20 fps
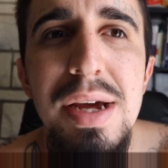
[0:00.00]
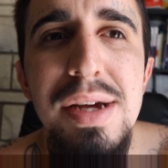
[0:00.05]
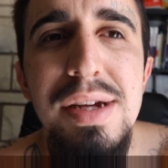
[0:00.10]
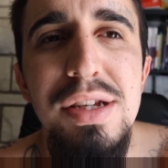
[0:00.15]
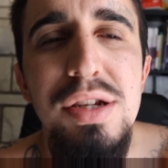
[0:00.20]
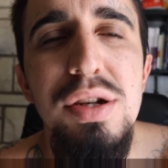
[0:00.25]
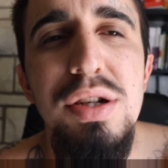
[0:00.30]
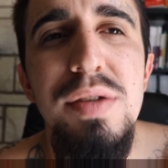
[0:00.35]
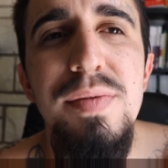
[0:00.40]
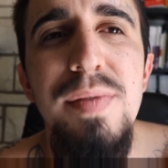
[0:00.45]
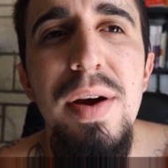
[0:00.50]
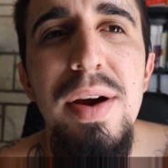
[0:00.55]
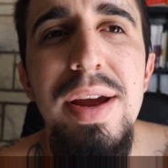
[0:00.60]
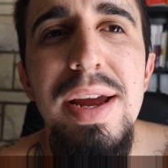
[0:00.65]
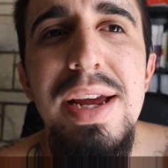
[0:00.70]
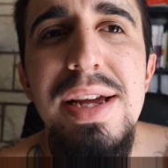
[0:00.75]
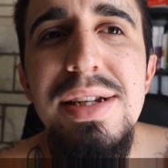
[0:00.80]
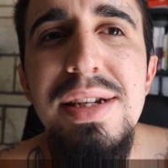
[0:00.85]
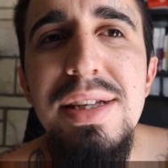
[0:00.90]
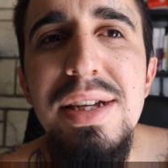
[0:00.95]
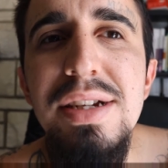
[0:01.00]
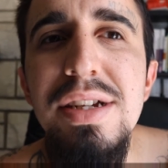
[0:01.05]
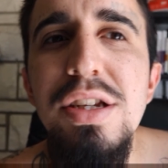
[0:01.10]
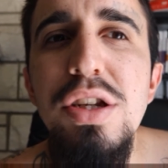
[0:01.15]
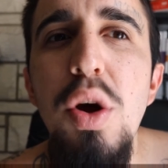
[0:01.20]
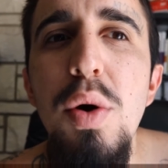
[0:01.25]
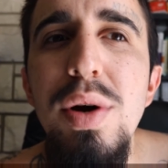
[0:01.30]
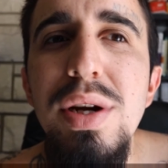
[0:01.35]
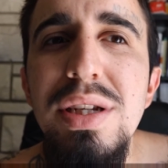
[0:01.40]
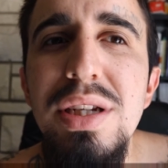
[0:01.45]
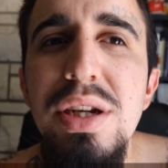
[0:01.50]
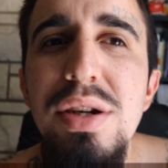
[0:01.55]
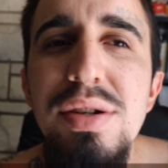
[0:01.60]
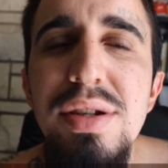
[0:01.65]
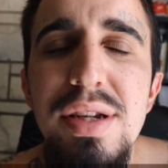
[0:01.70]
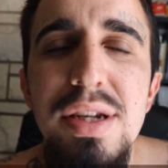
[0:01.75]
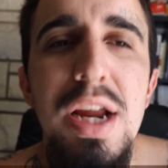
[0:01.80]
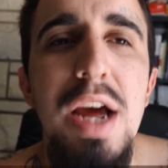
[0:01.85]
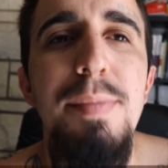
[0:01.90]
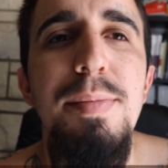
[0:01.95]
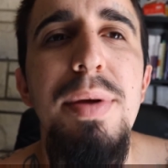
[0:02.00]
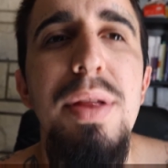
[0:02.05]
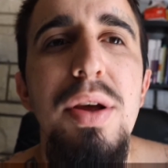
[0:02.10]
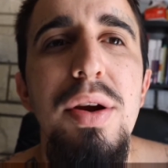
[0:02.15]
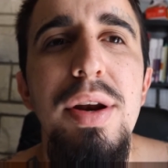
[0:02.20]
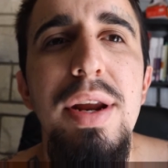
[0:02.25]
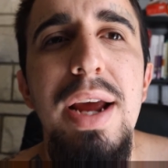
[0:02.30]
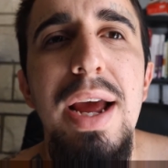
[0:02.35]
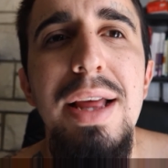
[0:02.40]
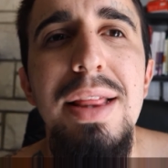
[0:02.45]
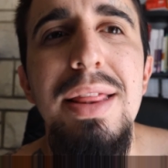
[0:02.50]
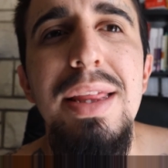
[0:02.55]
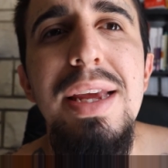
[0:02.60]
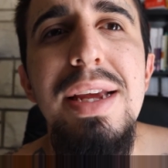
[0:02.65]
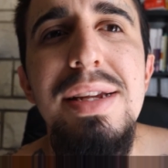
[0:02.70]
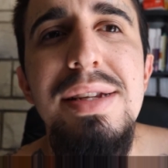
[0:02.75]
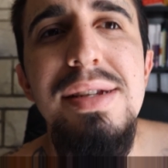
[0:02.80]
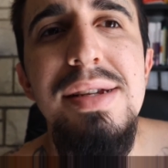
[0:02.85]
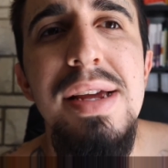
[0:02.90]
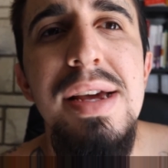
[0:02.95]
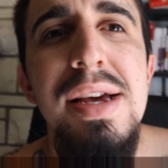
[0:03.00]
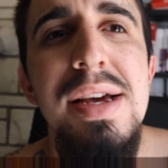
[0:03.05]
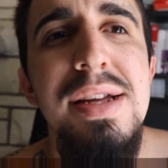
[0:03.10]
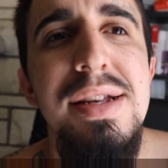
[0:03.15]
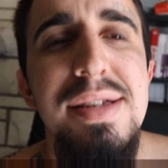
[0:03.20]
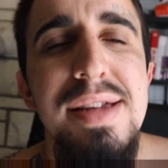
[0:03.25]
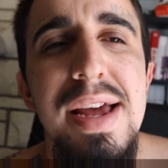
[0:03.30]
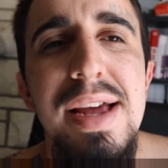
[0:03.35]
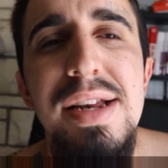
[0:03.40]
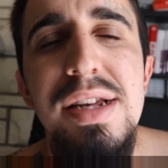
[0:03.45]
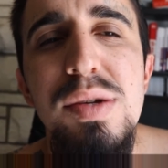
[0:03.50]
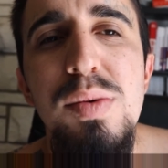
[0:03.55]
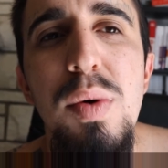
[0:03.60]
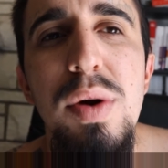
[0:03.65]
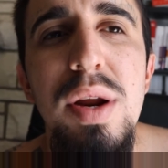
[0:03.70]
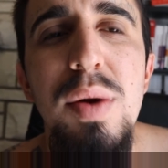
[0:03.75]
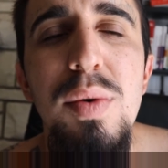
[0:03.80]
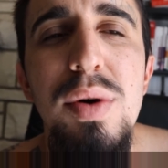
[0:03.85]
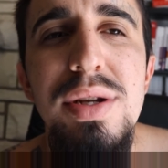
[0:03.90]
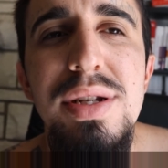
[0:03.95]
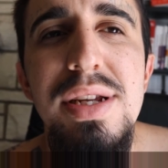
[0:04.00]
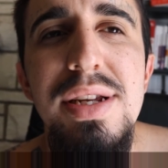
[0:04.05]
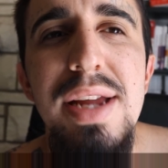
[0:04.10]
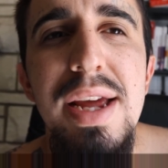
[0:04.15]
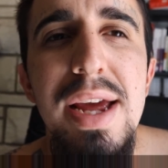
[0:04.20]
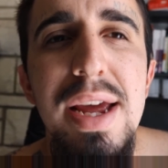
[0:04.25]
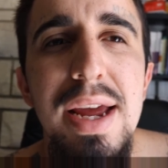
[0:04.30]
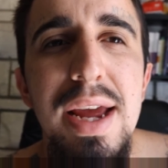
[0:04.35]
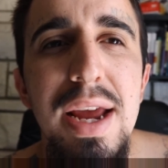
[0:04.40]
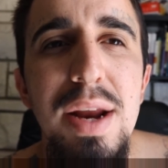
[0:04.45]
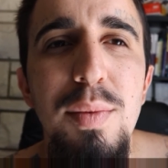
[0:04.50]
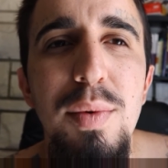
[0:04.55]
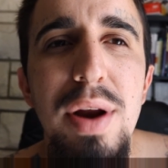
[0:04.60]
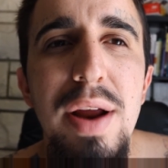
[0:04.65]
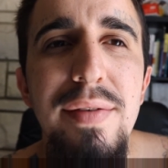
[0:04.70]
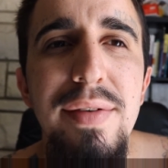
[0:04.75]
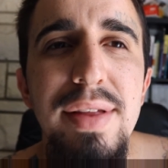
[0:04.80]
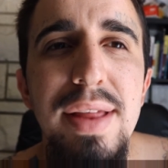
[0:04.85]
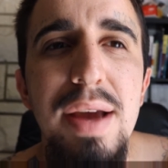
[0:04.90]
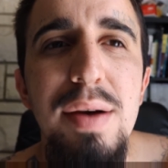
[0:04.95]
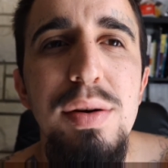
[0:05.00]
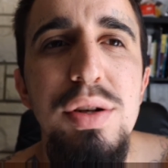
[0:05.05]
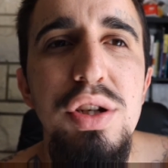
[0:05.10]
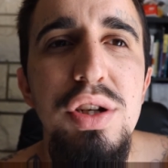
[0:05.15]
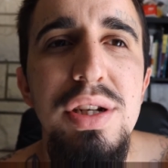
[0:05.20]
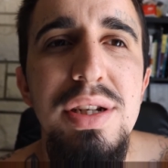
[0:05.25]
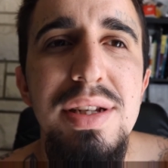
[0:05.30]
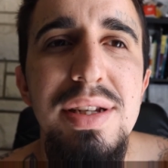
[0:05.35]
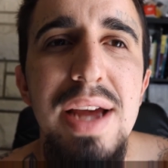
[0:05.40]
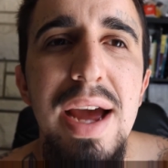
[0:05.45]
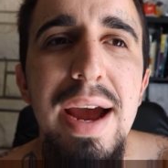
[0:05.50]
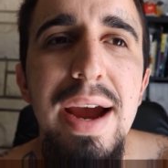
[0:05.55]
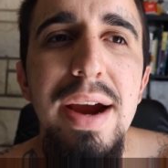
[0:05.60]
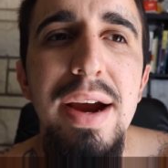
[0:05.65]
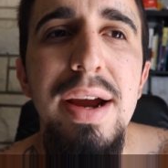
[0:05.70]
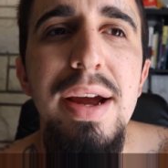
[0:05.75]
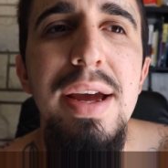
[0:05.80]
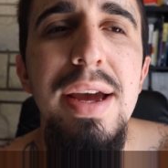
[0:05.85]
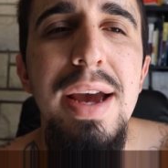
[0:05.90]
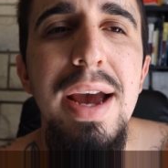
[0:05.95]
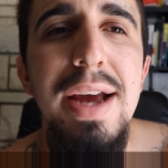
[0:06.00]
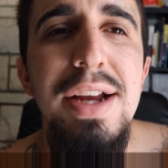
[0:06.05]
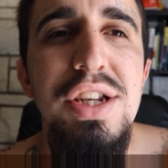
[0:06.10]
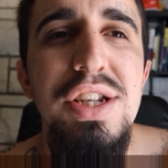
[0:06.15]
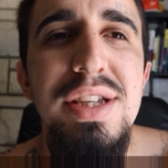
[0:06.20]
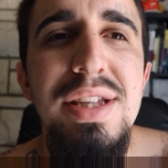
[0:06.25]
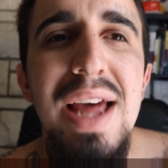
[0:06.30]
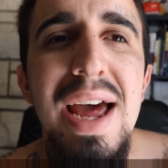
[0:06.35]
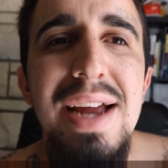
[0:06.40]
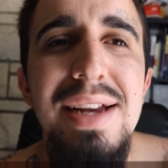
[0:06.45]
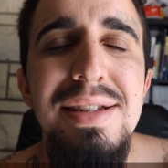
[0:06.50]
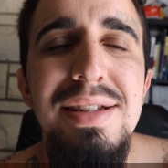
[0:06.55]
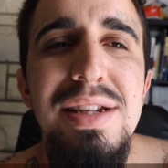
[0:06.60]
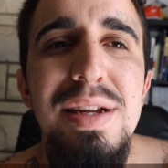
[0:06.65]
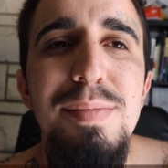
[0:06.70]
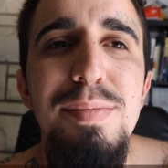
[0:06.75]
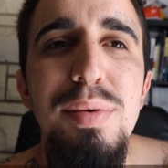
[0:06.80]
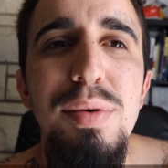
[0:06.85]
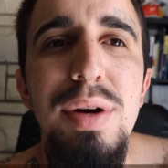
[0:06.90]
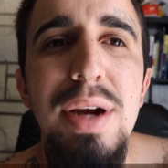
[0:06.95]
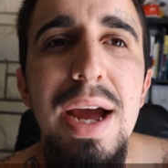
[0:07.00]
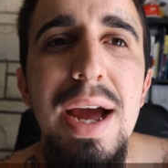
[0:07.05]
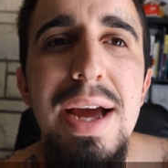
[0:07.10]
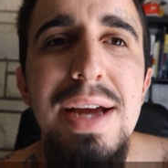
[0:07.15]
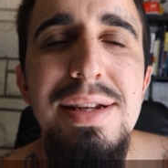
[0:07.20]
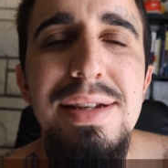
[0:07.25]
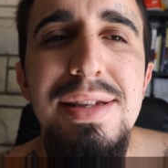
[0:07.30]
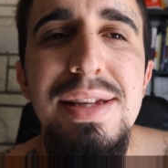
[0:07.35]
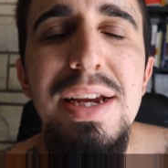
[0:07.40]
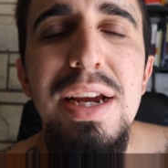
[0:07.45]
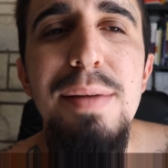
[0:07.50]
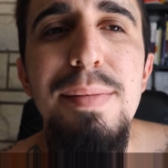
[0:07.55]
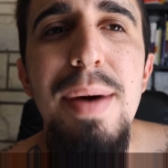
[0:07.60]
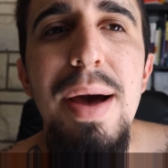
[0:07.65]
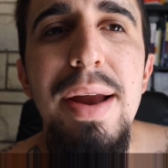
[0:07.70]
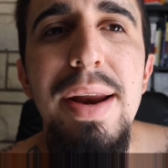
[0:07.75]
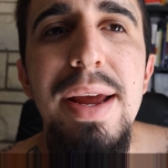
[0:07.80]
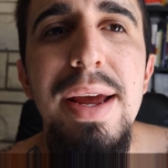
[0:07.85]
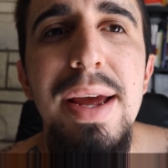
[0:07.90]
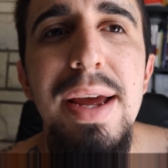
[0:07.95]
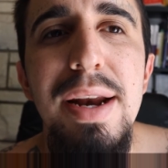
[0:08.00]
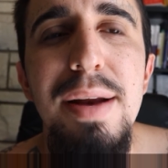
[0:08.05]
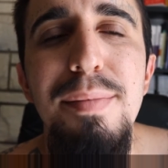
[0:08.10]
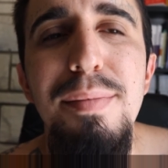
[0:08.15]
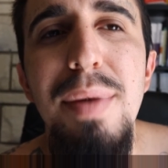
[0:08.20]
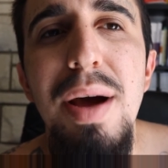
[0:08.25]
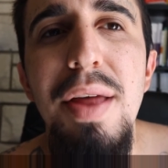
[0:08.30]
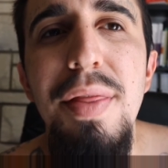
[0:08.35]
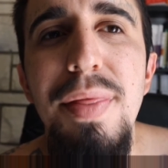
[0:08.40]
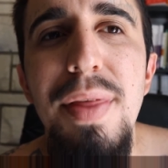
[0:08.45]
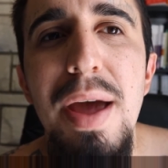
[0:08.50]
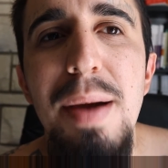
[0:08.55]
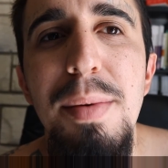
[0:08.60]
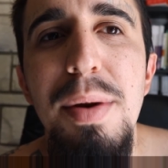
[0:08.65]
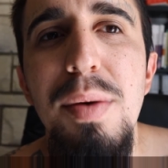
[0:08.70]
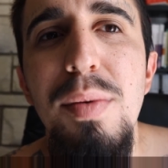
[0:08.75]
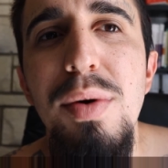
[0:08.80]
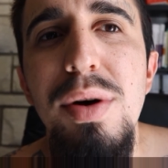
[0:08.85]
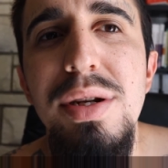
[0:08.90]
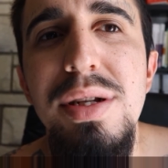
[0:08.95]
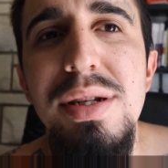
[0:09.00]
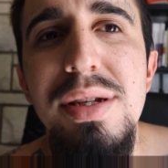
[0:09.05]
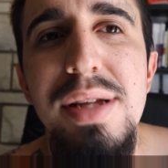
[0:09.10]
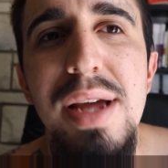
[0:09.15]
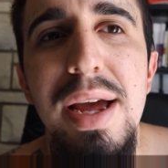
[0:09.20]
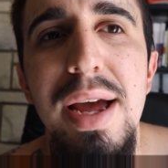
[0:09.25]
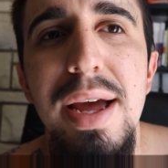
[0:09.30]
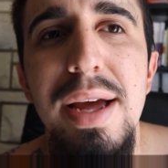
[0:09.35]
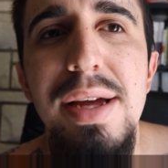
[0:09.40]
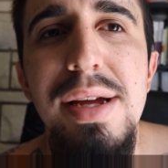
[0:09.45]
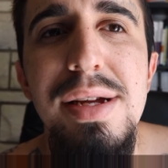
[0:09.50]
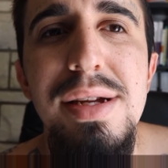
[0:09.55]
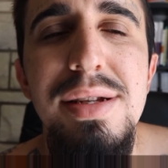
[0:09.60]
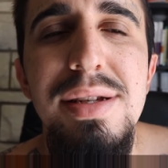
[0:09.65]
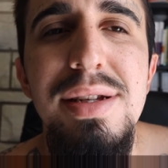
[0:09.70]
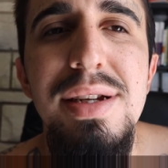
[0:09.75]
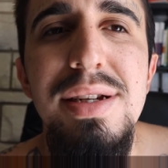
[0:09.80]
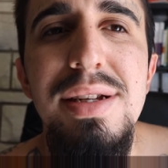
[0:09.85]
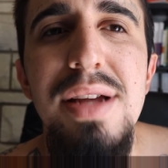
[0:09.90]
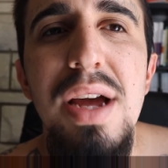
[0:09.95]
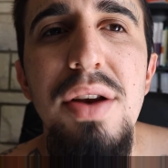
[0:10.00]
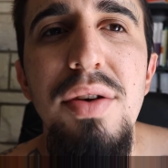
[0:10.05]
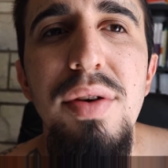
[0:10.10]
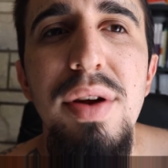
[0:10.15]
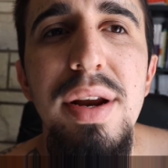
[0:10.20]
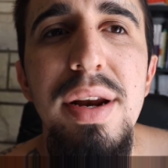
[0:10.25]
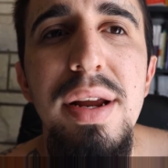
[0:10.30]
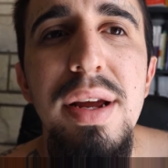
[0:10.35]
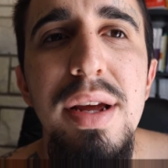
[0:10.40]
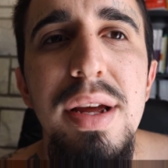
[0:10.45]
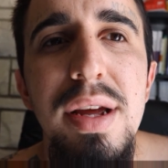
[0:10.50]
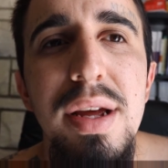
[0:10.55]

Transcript: So it's very easy. There's no excuse to not be learning at least 10, 20 words a day in whatever language you desire. It's that simple, guys. Think about it. In a month, how many words is that? 600?